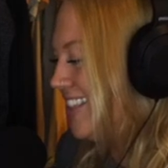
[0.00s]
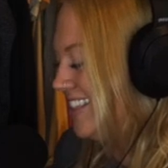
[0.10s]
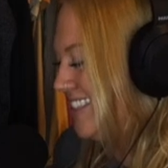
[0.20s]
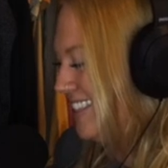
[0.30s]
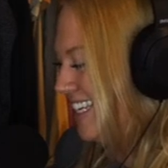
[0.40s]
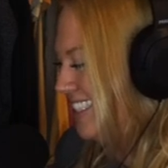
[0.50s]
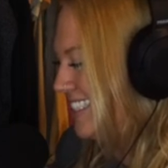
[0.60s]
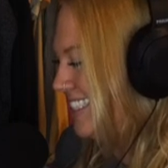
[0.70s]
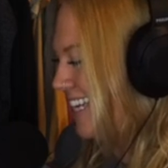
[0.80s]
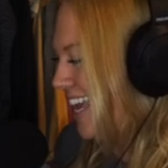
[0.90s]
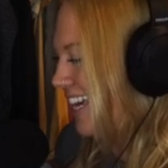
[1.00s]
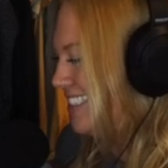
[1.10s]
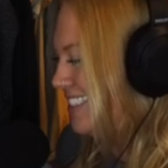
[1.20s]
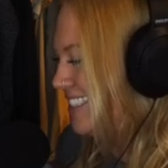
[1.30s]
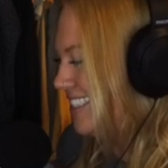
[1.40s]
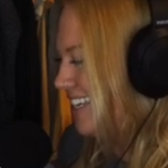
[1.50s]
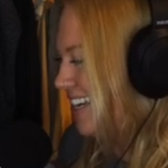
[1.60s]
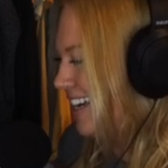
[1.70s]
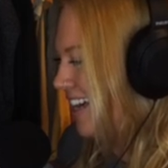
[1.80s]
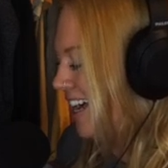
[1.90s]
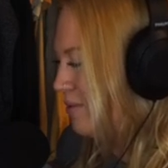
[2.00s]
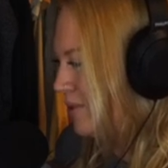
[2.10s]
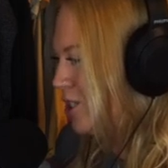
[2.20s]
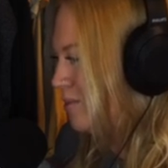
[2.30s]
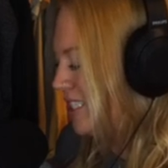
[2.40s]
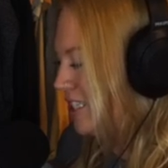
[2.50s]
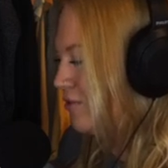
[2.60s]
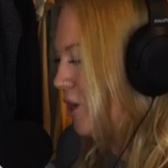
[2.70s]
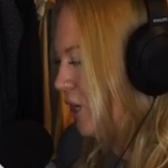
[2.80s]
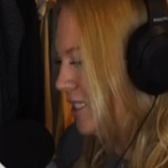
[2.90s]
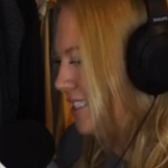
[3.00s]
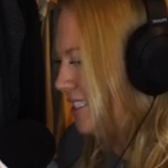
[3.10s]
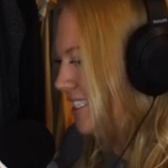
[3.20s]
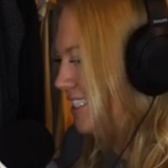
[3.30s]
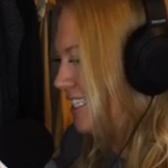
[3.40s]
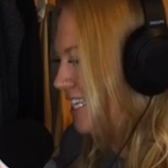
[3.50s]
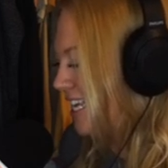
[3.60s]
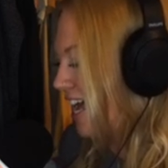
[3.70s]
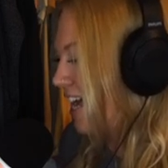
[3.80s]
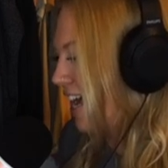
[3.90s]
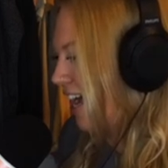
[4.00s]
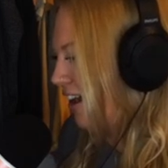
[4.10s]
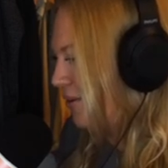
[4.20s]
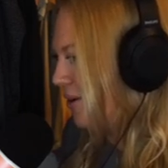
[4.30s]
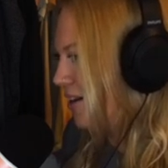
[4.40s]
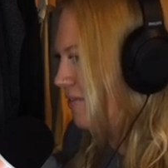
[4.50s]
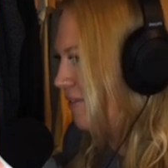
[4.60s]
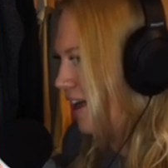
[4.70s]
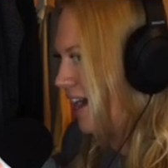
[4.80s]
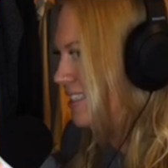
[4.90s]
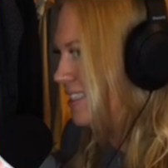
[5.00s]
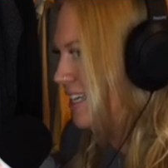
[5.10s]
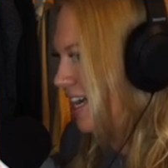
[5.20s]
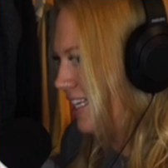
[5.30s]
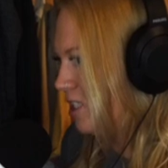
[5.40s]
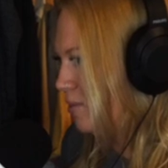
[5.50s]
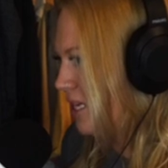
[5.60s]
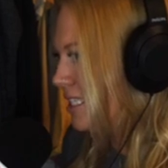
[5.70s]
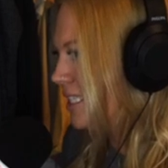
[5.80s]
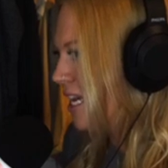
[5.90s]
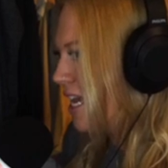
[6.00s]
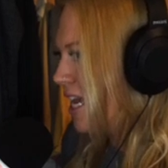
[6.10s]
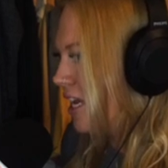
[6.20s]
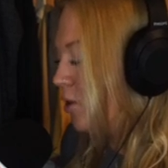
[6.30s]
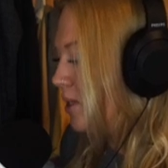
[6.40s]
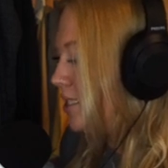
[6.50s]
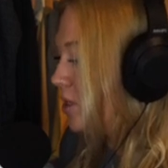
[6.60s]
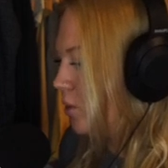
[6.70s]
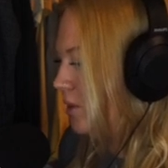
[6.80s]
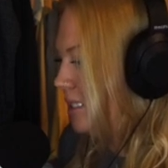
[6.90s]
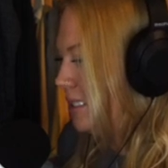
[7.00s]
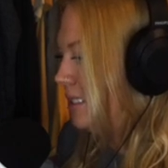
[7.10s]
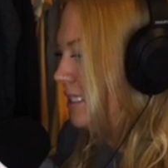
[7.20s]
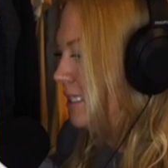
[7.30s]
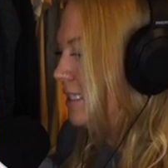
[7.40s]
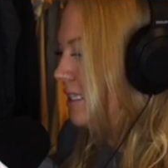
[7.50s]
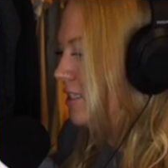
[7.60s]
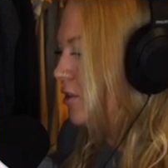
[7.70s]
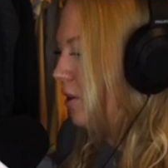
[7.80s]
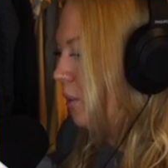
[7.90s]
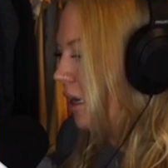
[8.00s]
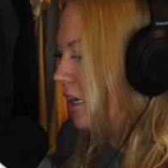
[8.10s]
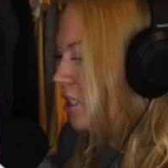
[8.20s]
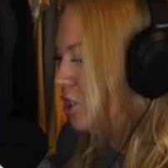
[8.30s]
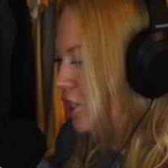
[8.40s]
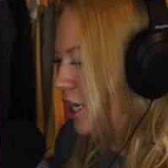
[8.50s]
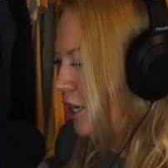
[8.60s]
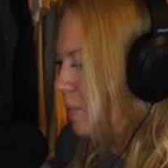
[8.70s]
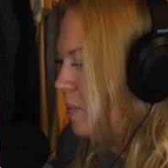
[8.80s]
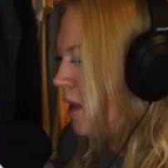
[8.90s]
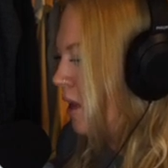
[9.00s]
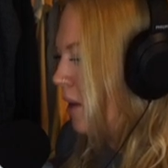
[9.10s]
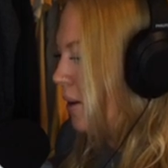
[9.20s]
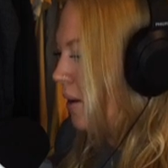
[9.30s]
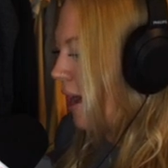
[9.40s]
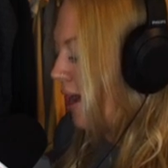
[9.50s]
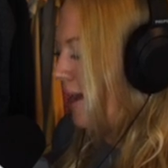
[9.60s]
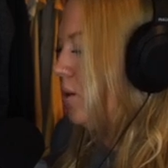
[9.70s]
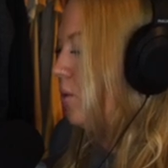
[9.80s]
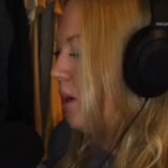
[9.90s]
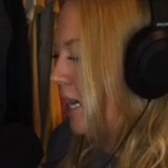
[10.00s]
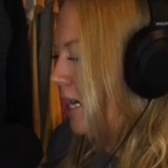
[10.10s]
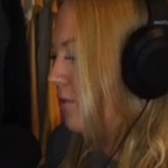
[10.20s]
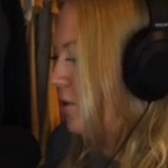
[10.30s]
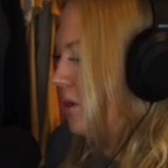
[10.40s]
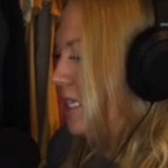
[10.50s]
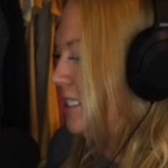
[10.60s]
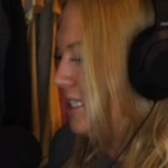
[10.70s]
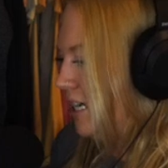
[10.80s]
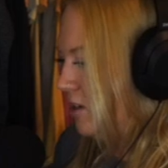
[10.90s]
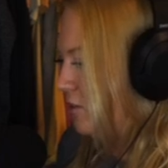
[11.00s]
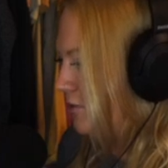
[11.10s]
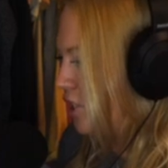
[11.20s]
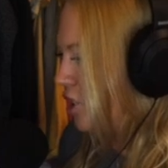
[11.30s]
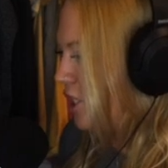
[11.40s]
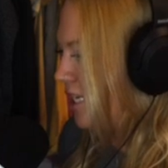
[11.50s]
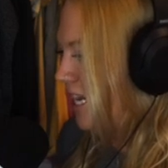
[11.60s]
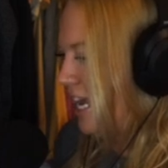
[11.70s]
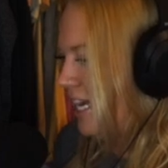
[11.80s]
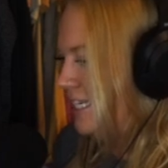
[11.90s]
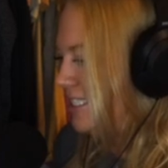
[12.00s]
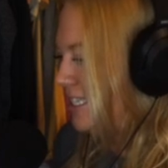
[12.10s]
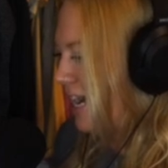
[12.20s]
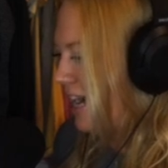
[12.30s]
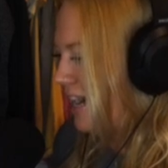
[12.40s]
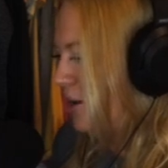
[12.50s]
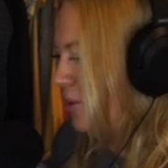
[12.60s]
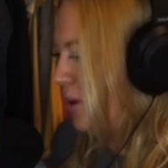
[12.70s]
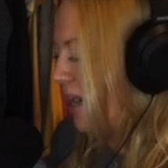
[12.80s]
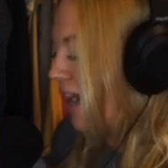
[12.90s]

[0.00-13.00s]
with those things, and I push myself constantly to get out of that headspace, and it wasn't always this easy. So I wanted to share how I've created tunnel vision and how